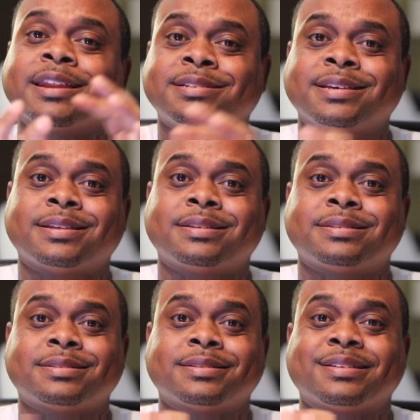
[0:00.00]

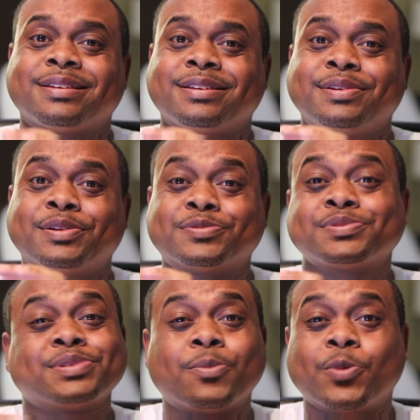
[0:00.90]
attendants,
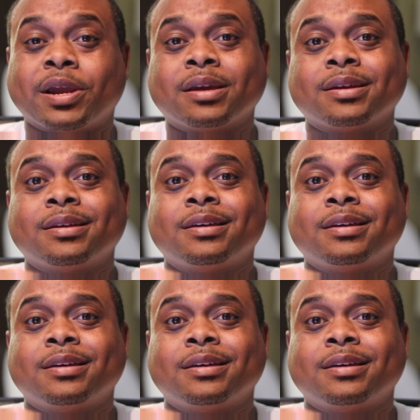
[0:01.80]
somewhere.